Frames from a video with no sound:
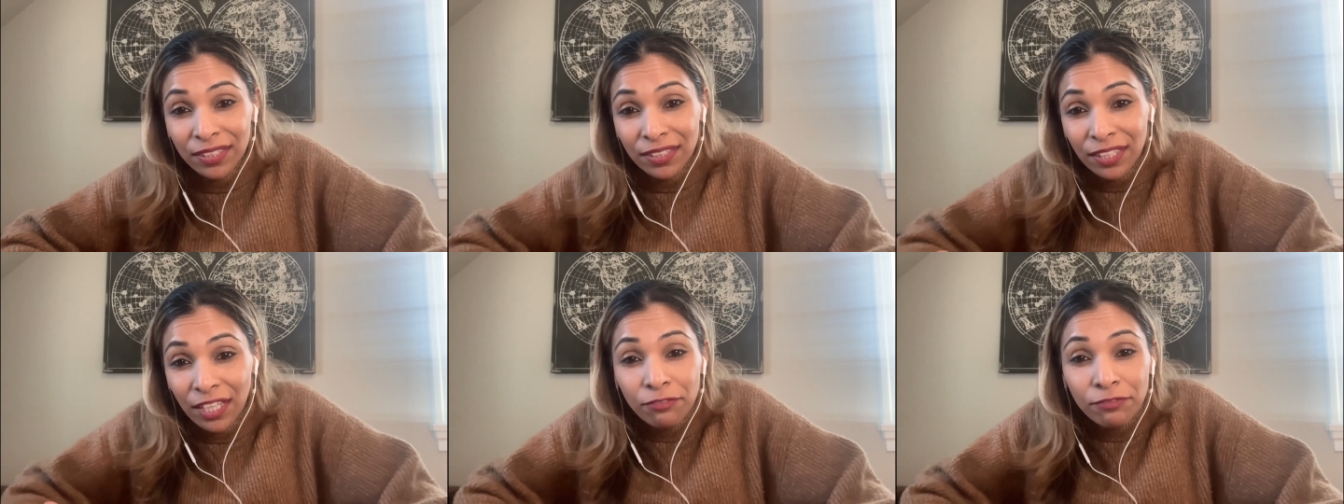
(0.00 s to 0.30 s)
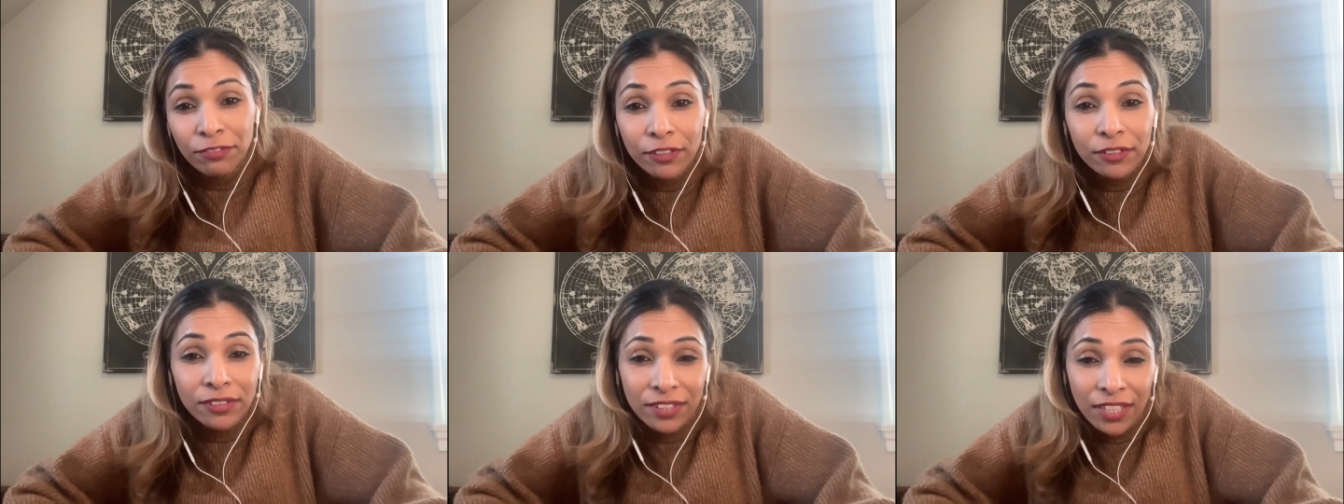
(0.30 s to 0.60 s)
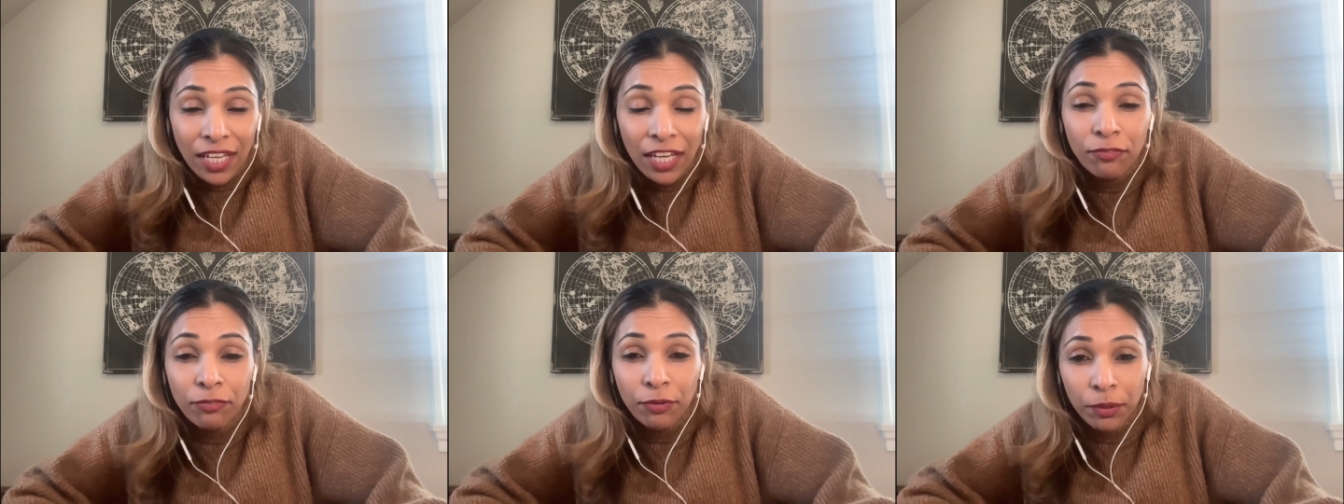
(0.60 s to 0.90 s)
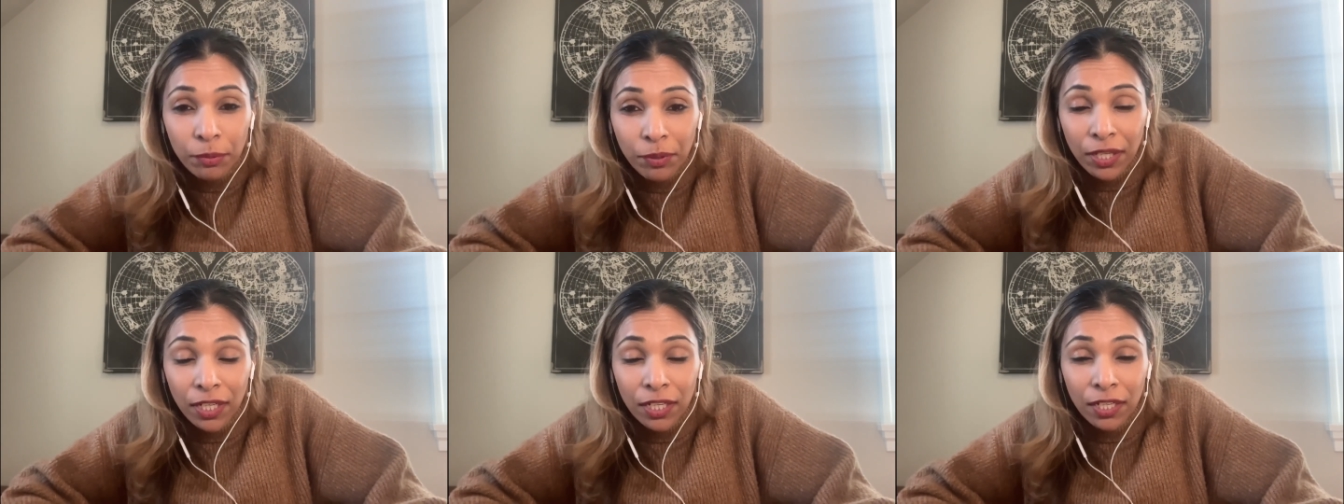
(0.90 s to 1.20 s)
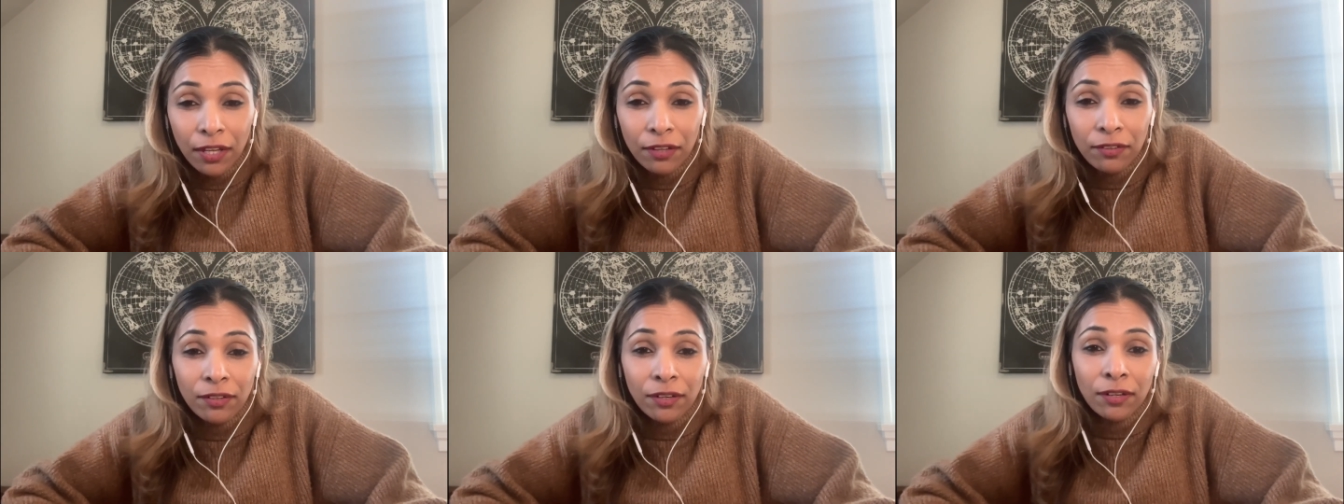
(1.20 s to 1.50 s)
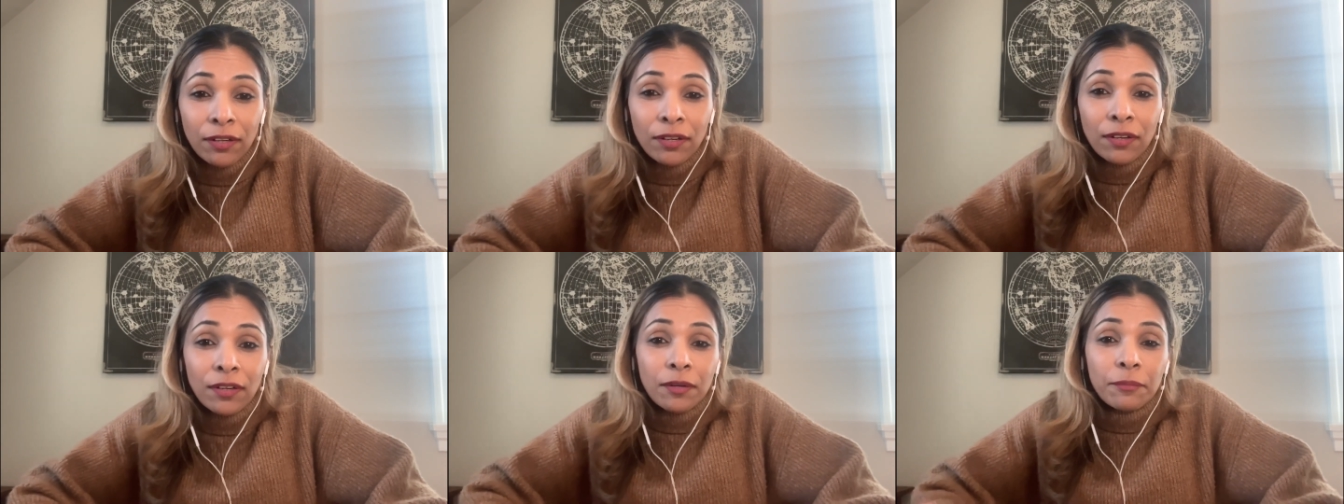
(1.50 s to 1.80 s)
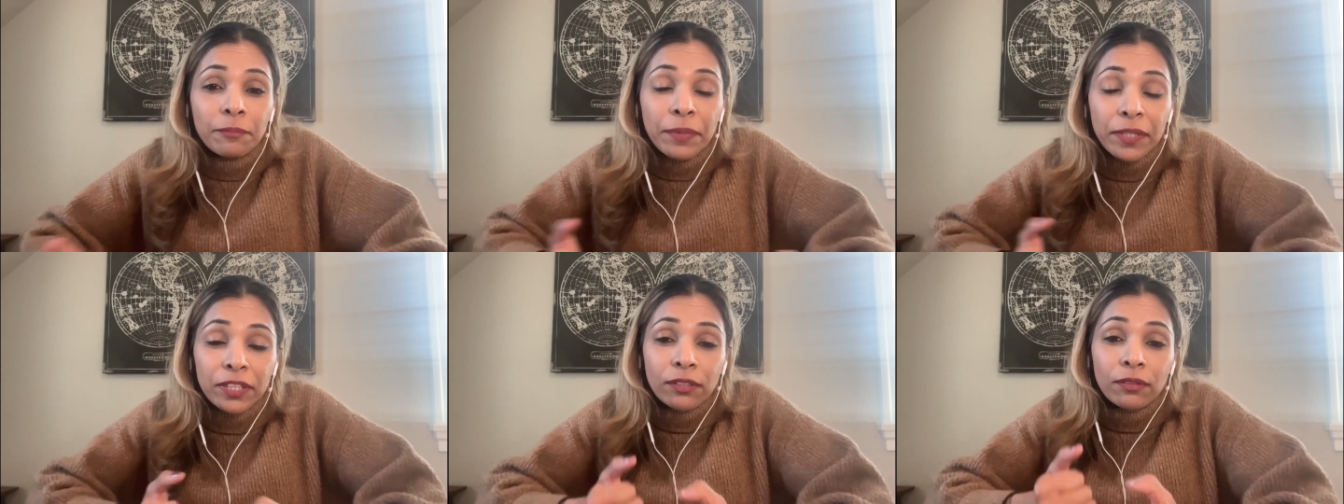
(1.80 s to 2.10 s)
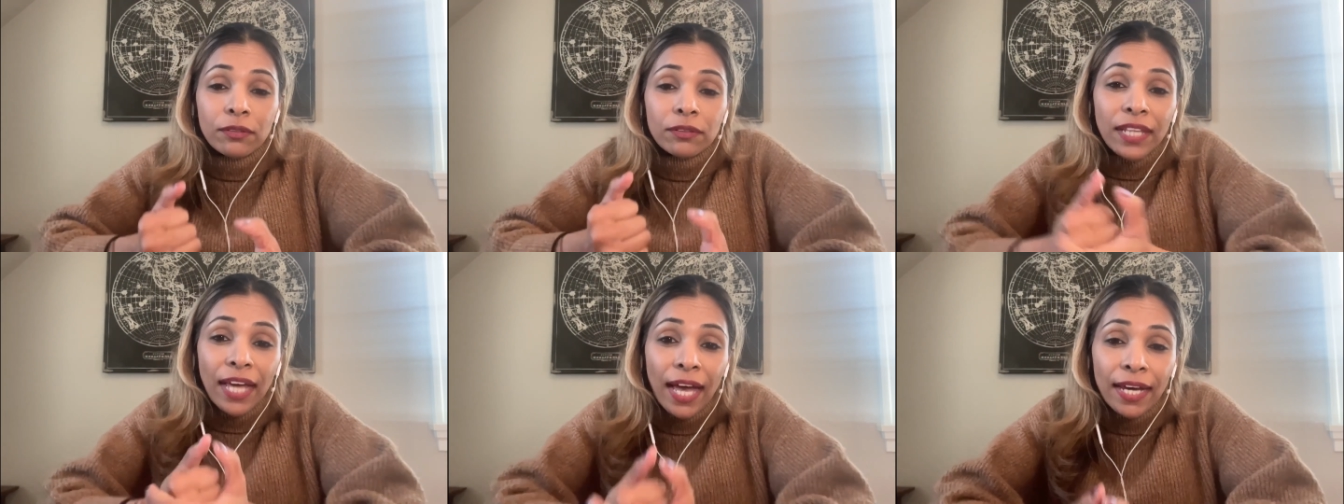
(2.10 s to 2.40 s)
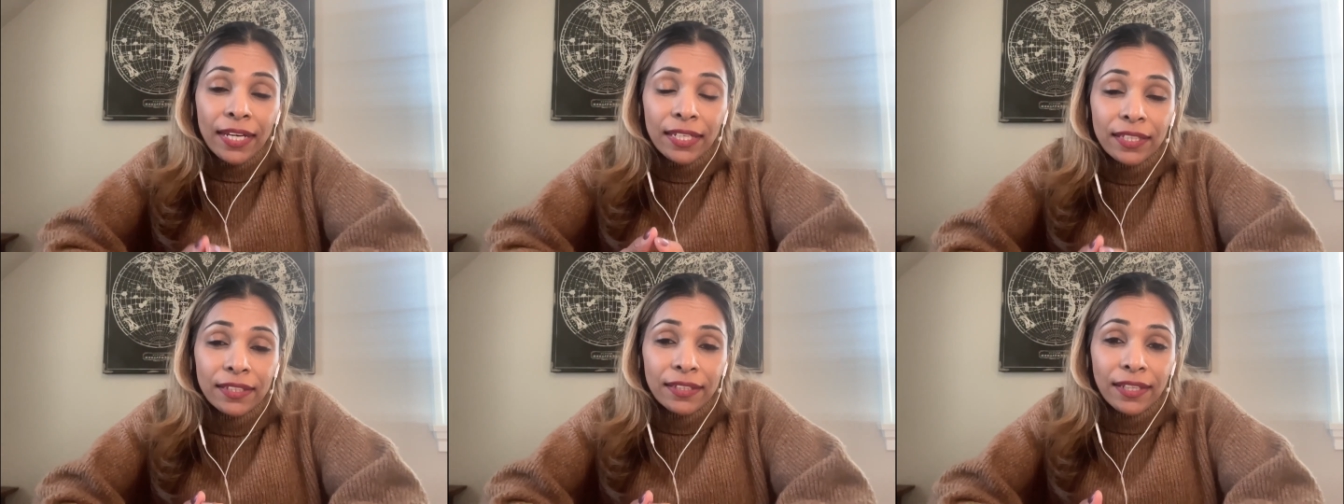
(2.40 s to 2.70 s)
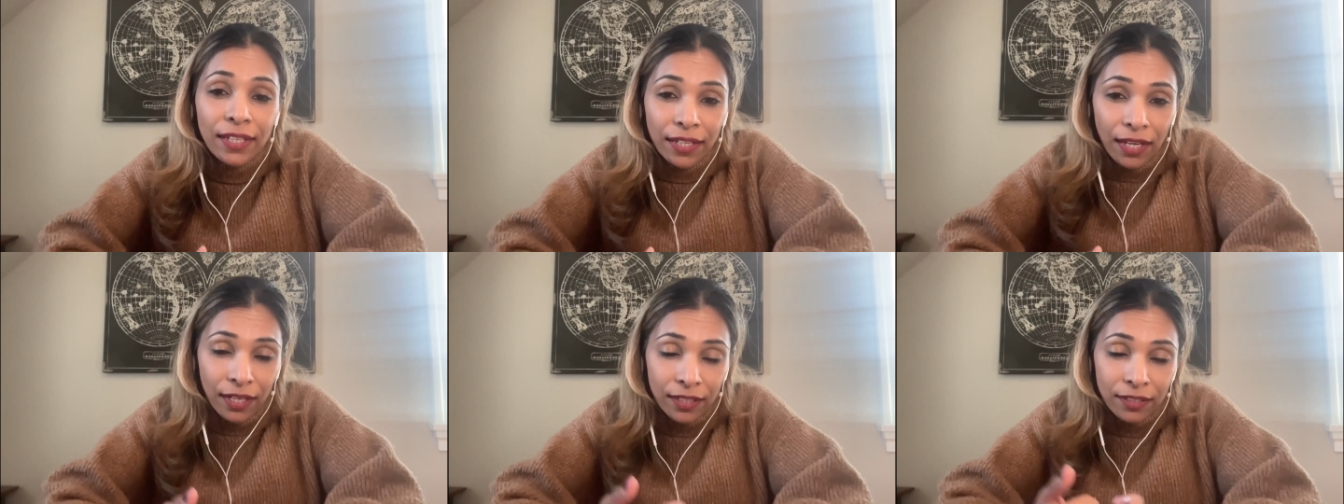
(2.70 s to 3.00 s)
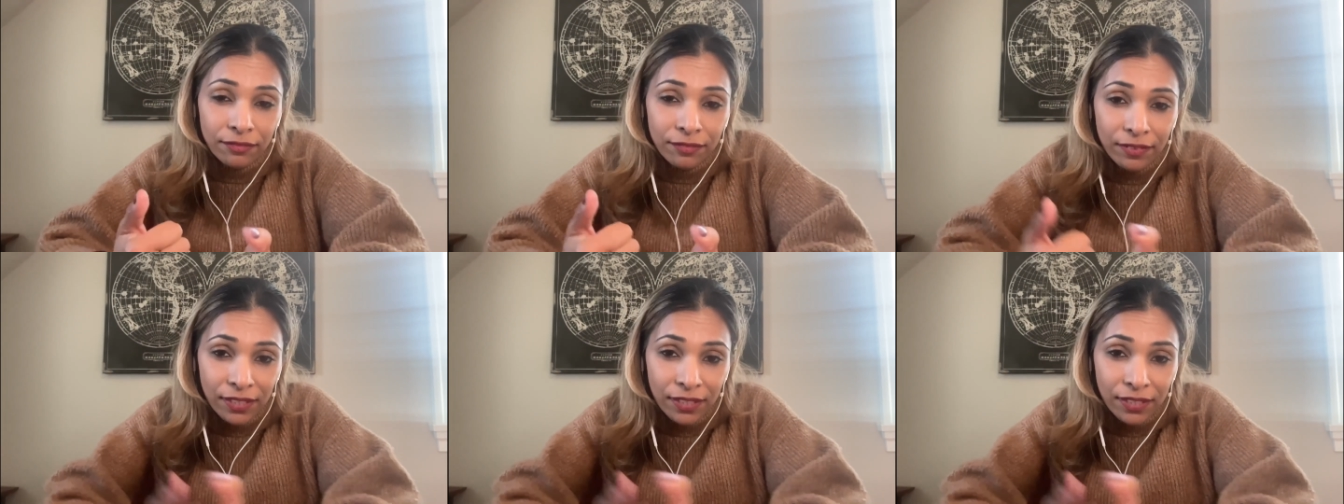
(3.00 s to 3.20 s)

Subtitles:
they feel safe with one another, but they're lacking that kind of